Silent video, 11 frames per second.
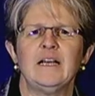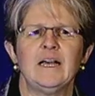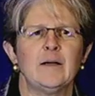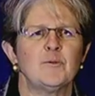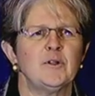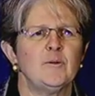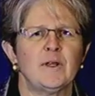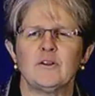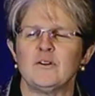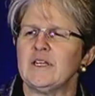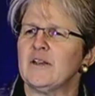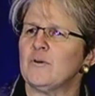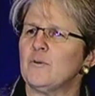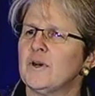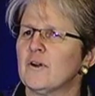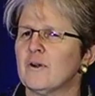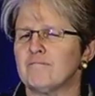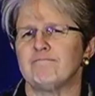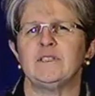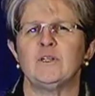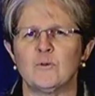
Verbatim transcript: uh, pretty regularly on what our you know,